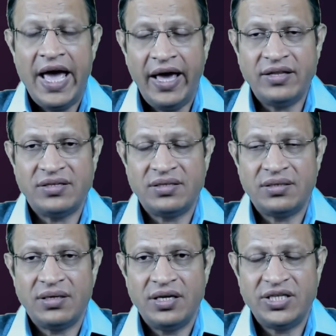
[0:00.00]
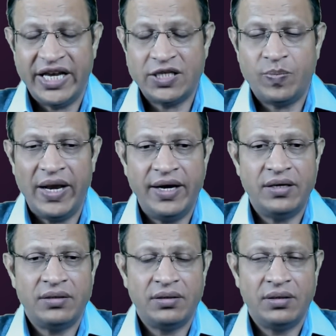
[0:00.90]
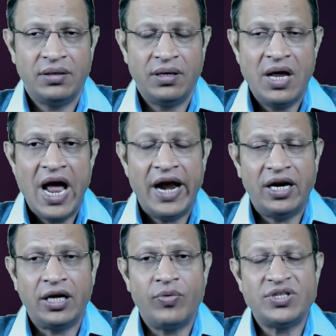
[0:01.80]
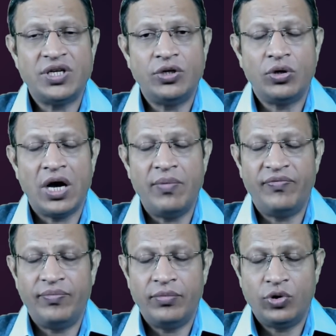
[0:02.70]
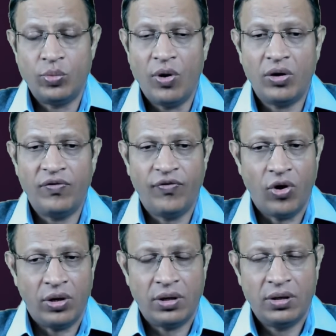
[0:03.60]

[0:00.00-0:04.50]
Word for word: Hence, she explained and requested to come tomorrow for